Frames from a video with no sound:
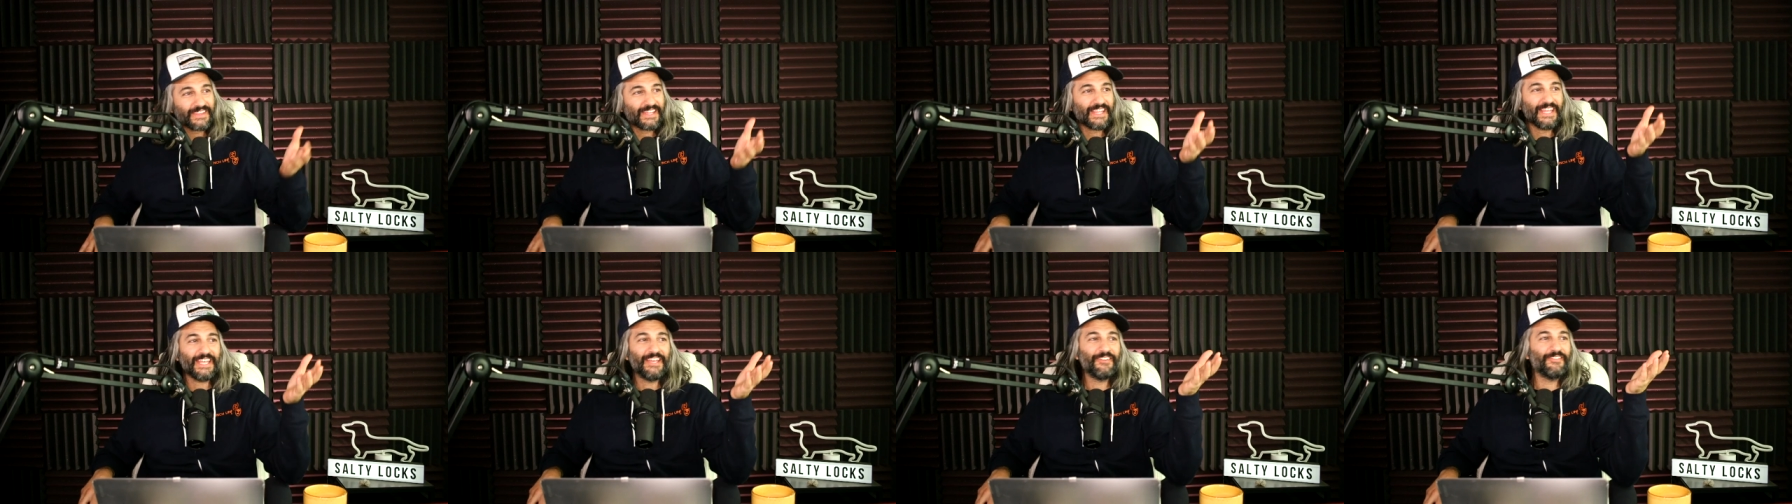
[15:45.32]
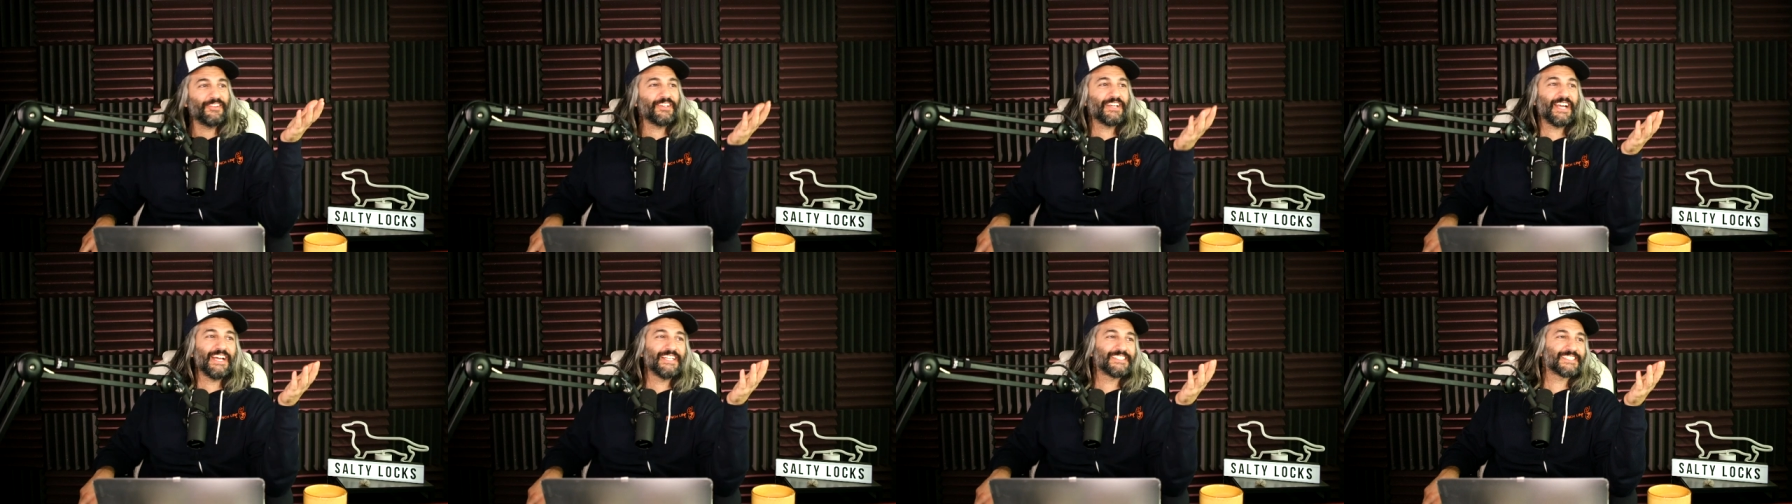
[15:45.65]
If
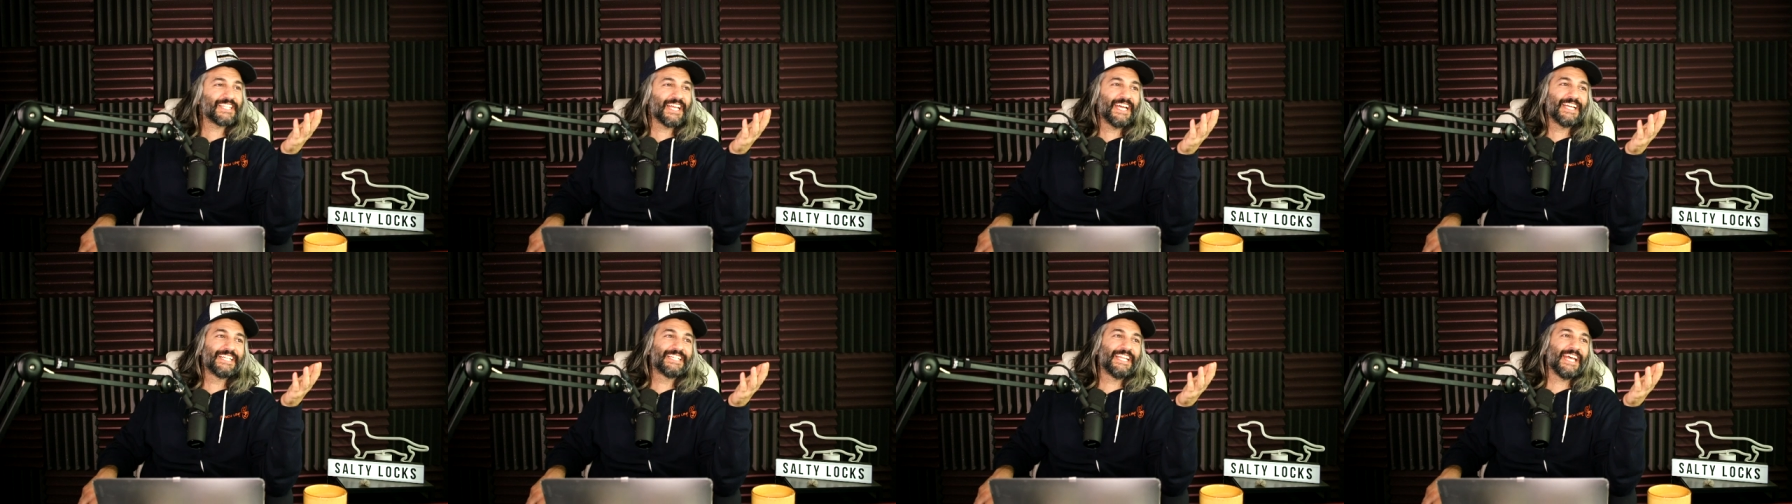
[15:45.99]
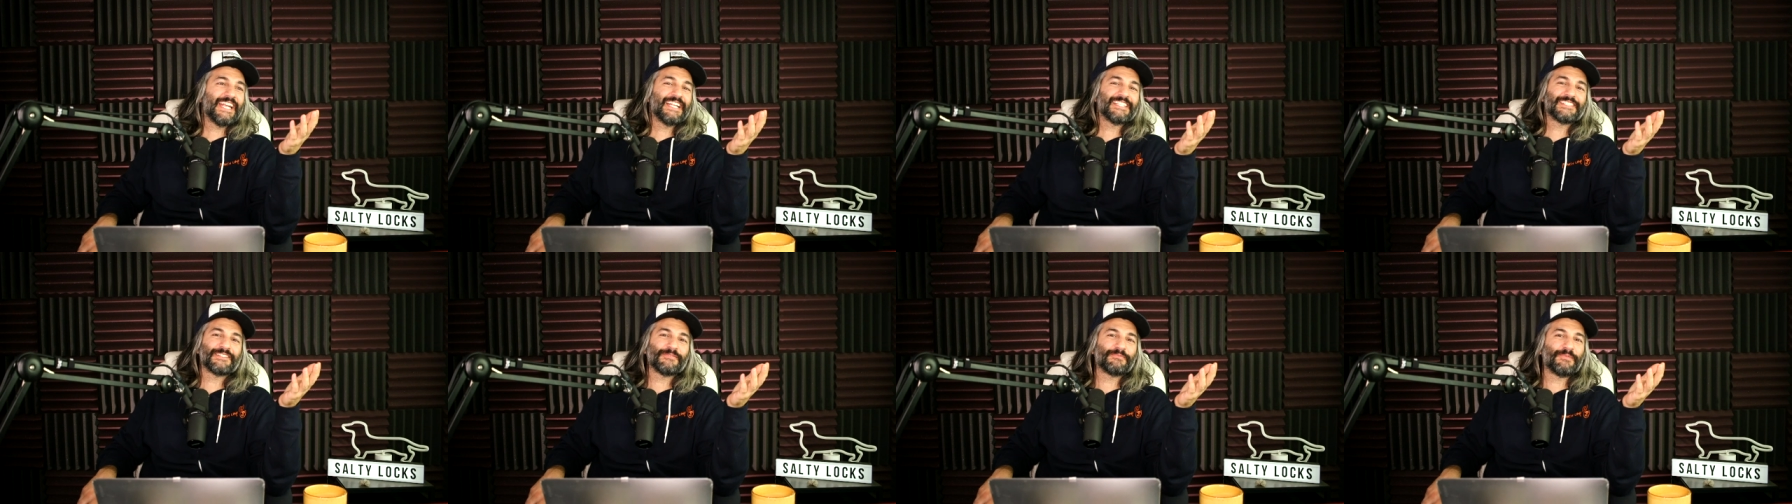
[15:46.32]
you guys like that
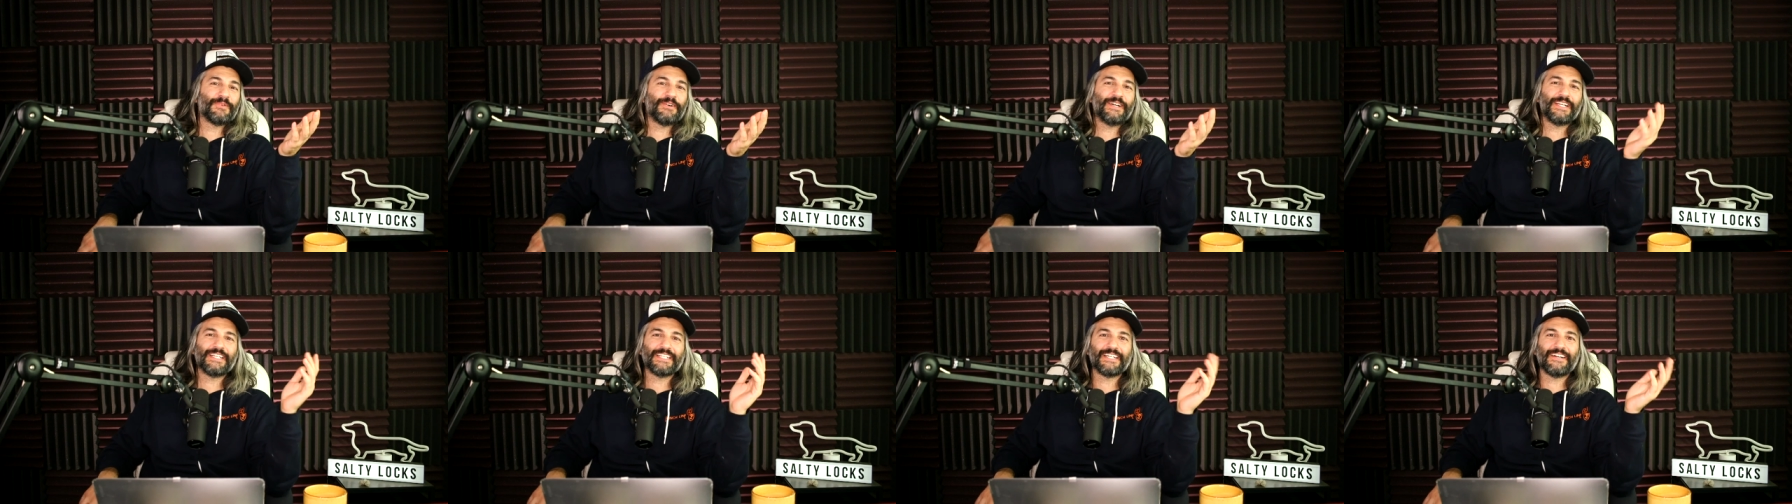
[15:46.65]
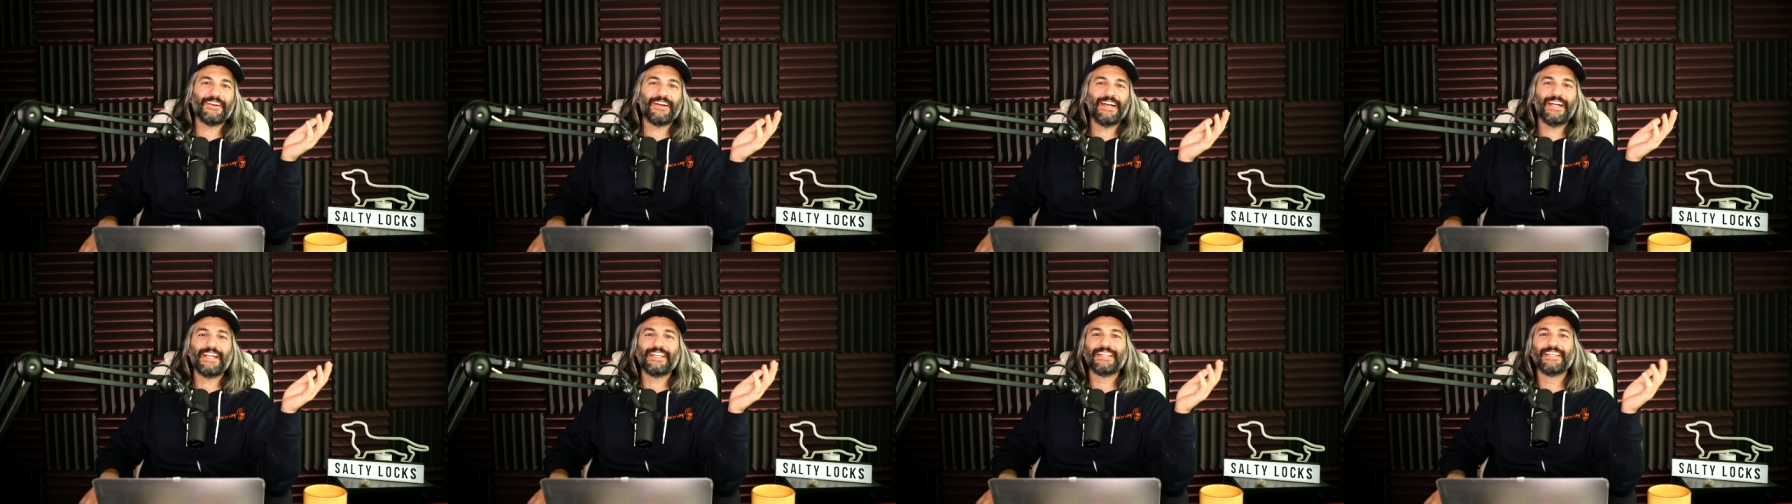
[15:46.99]
as a point, go
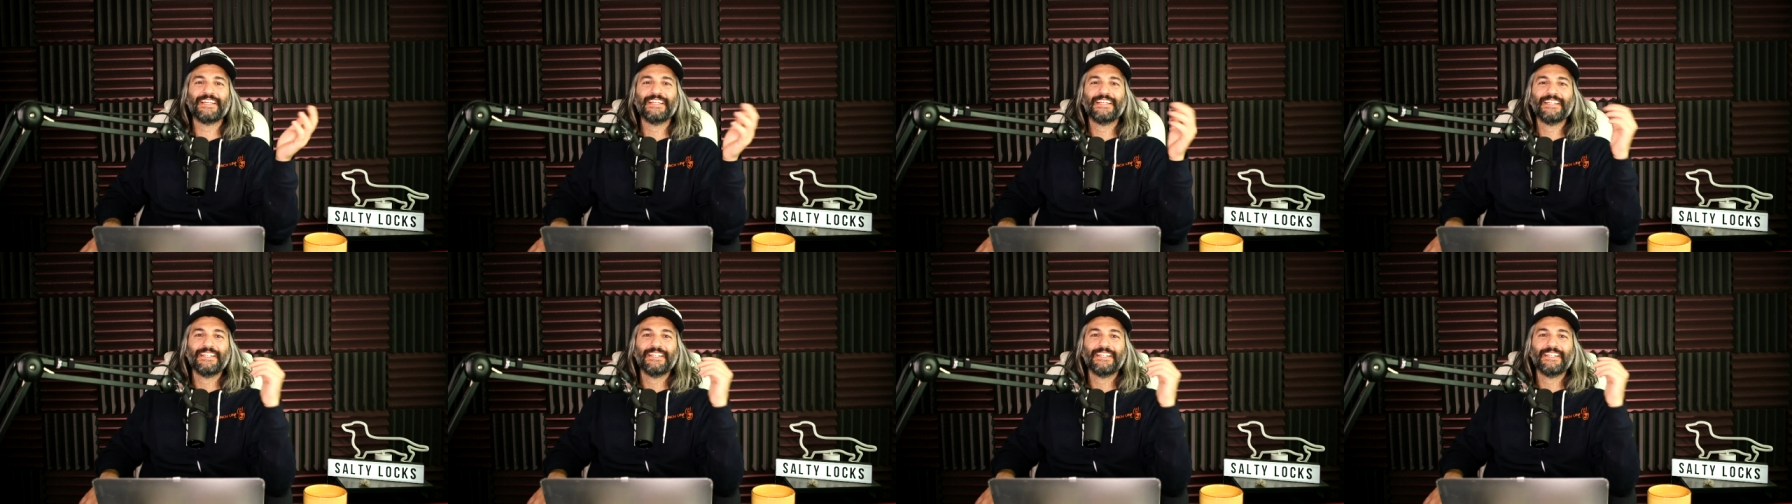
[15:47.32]
ahead.